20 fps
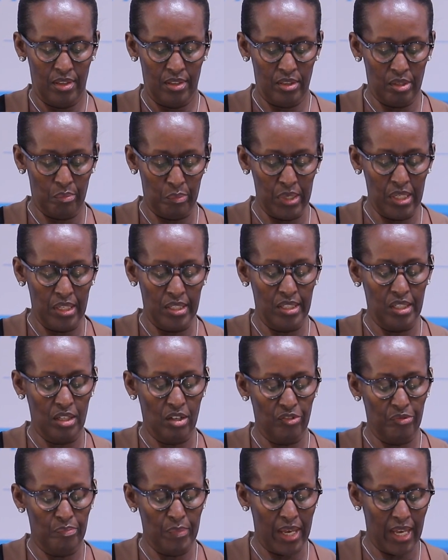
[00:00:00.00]
the building
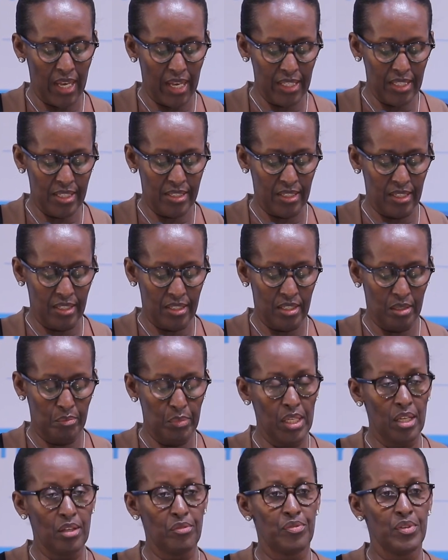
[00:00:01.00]
of My Heart Center,
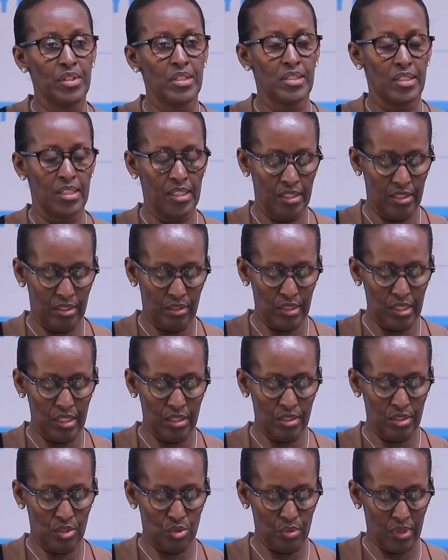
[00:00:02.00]
benefit in the
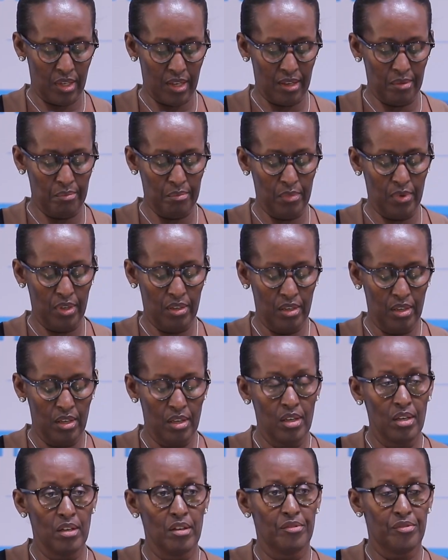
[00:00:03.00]
years to come
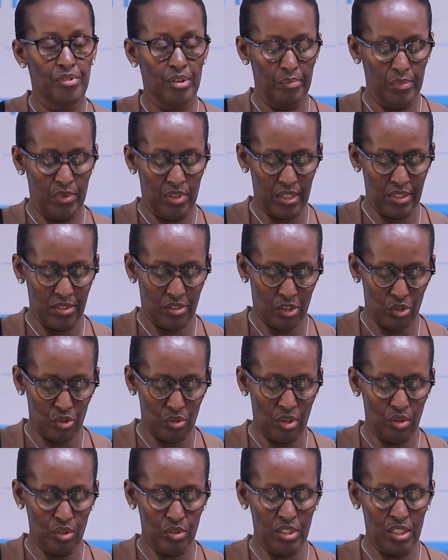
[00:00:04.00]
from the
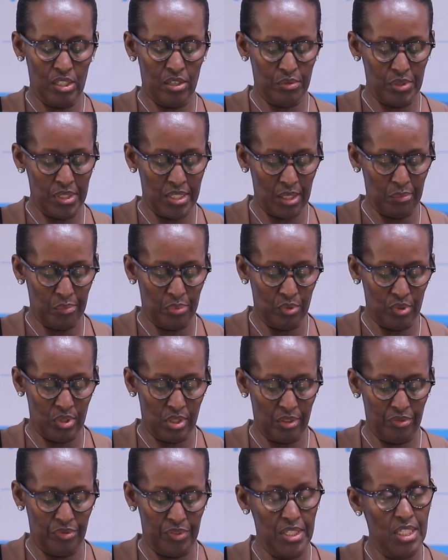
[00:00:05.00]
extraordinary
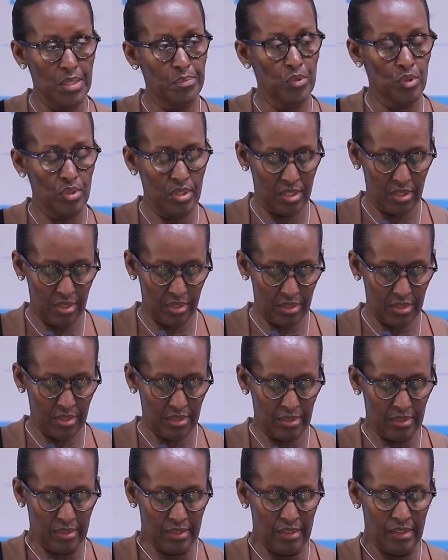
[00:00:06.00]
support of its sponsors,
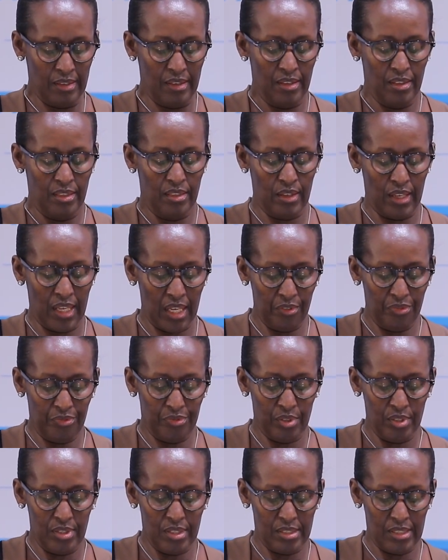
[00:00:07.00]
the
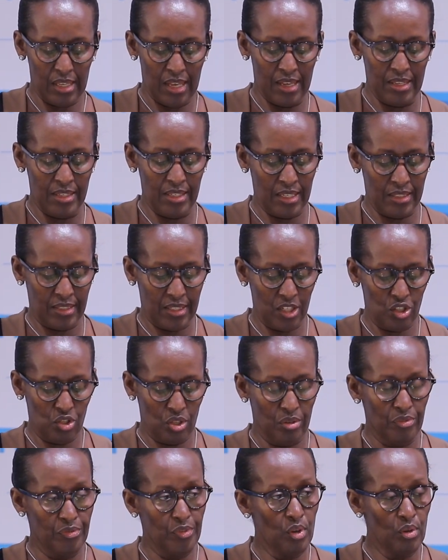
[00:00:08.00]
efforts and
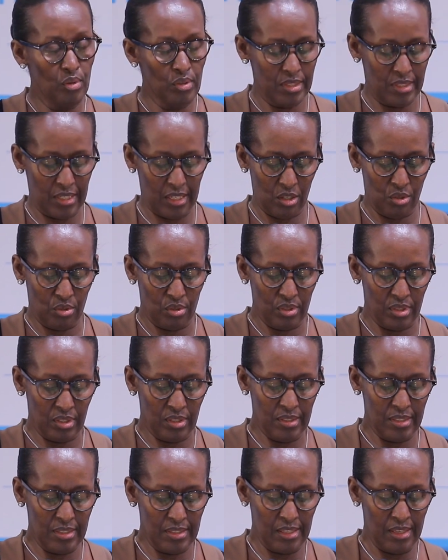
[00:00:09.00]
attention of all
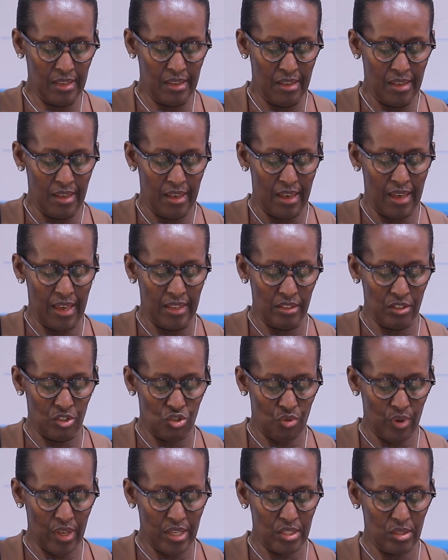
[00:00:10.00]
stakeholders, and the
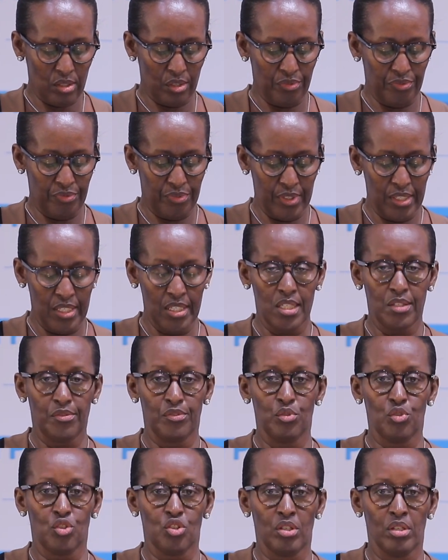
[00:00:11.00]
trust of its
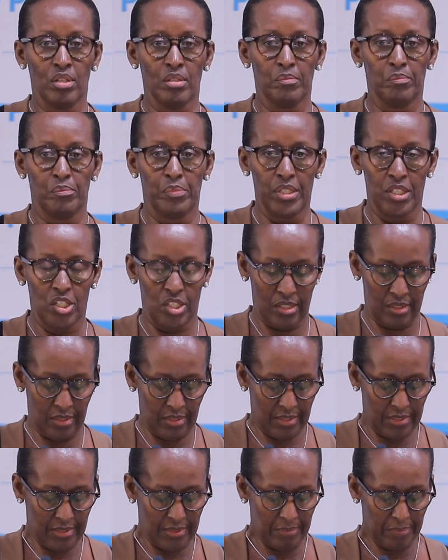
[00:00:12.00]
future
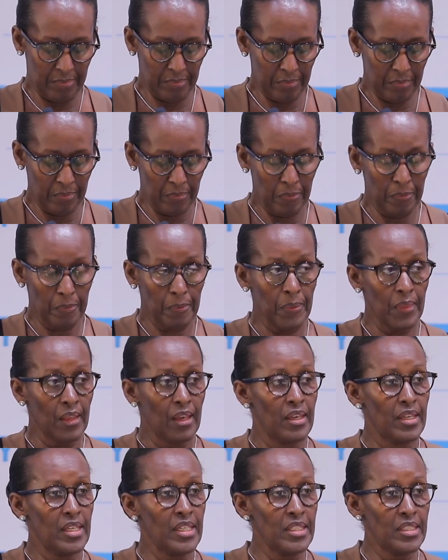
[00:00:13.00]
patients.
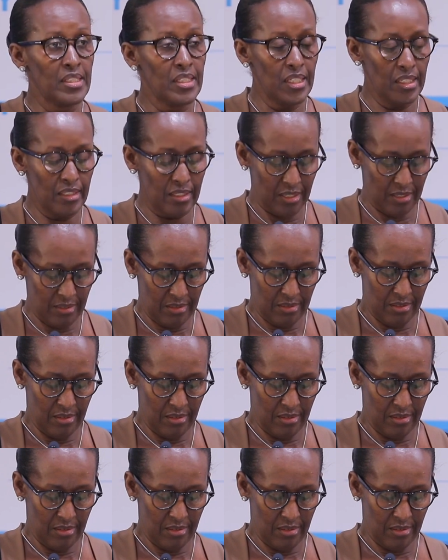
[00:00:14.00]
Indeed,